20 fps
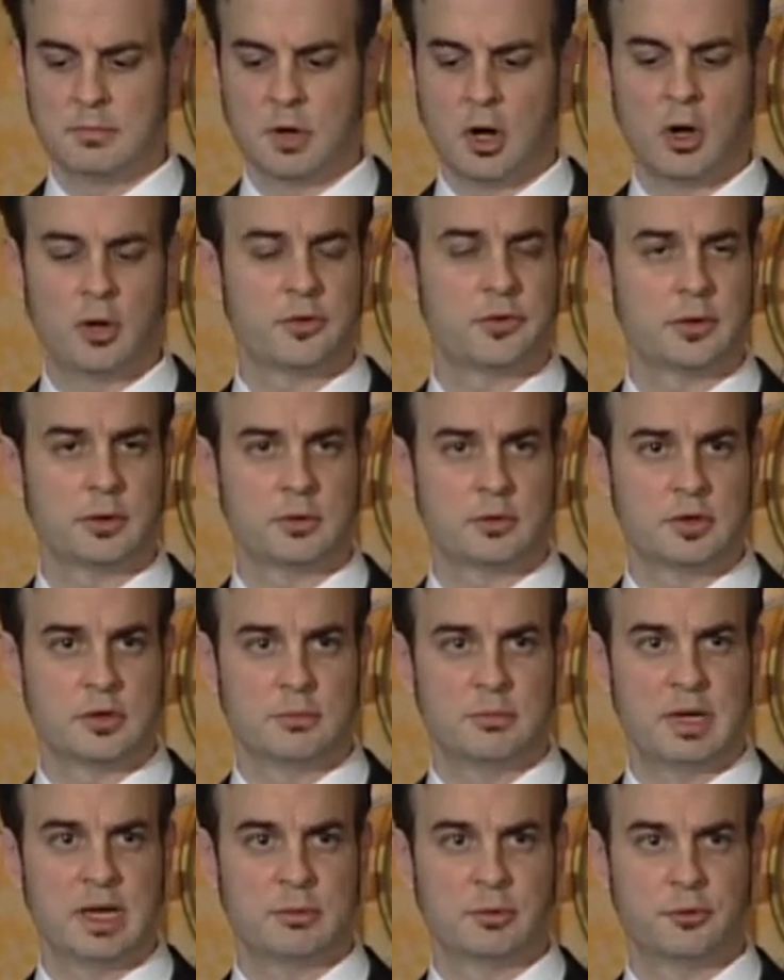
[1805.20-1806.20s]
also to
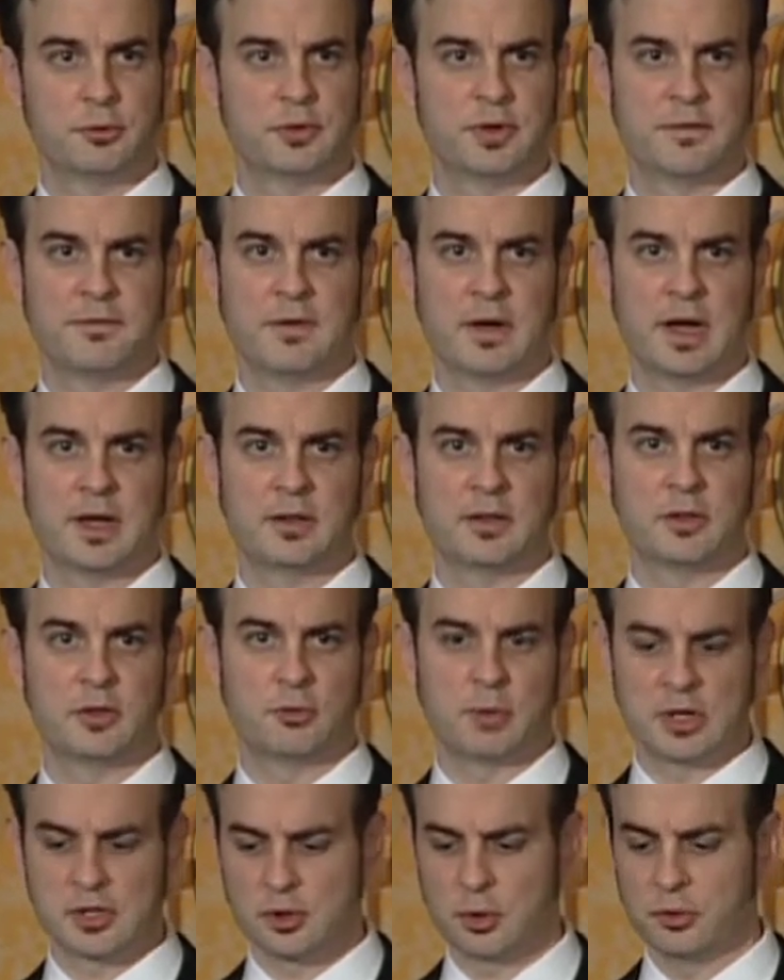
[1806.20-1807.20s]
be able to define
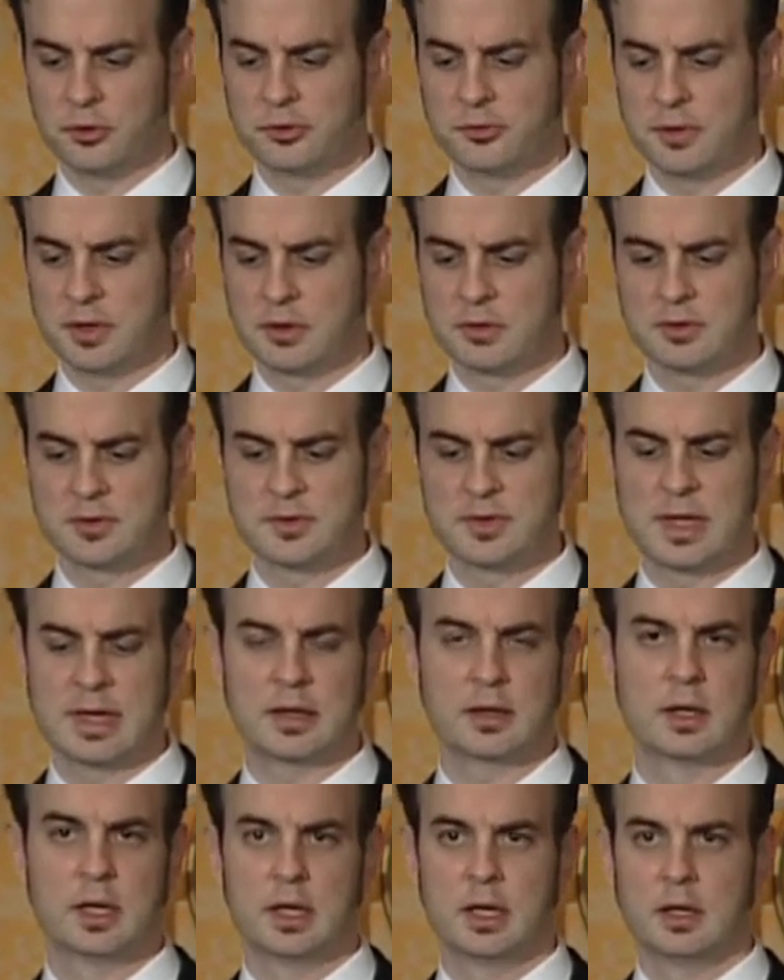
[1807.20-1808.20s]
threshold triggers
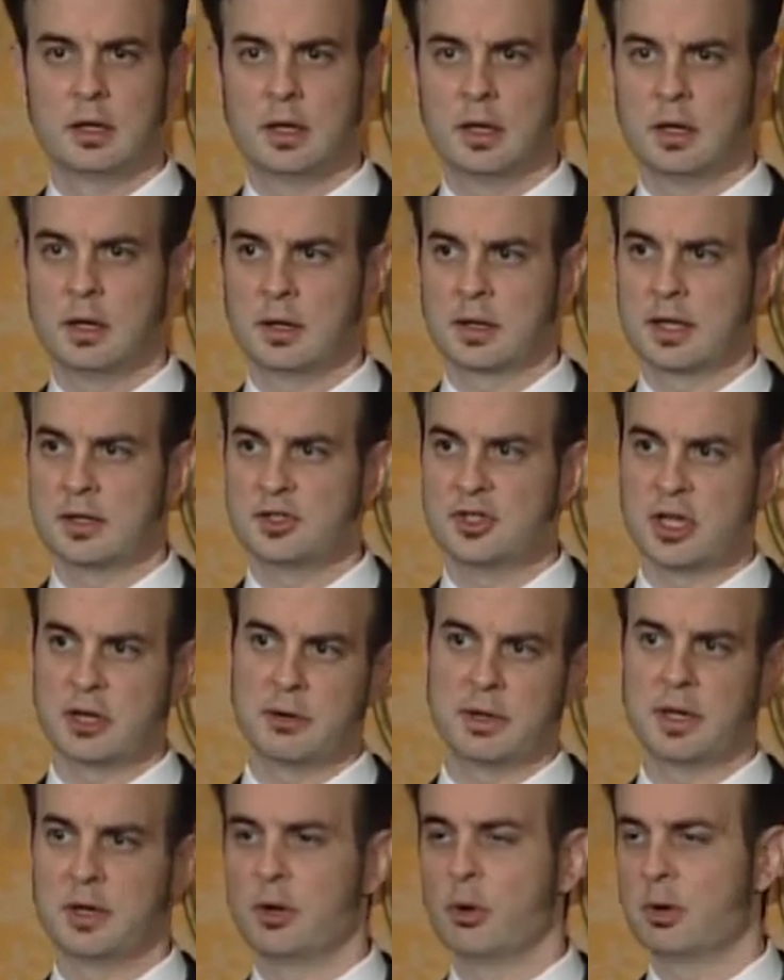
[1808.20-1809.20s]
that can
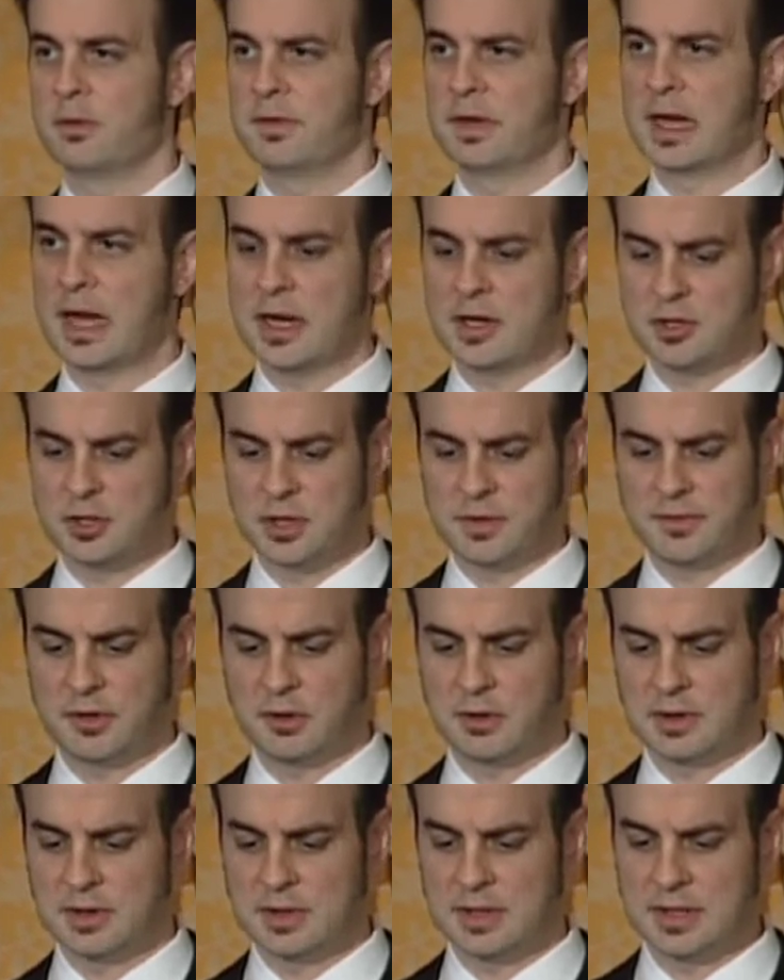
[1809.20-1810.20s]
generate a notification if
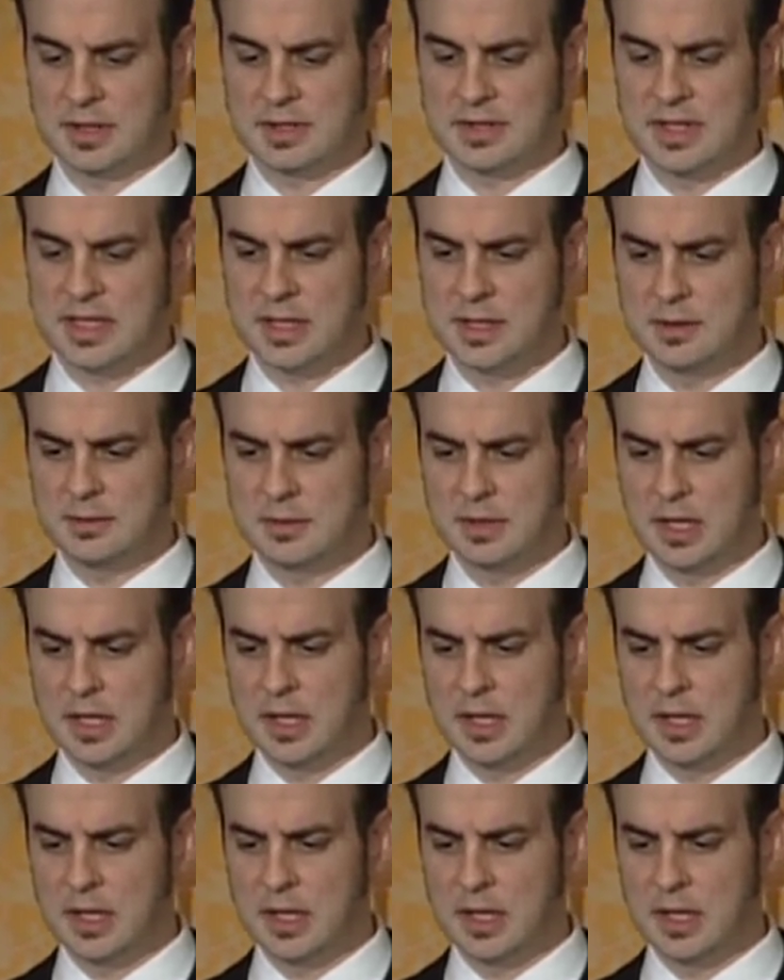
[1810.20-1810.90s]
they're exceeded.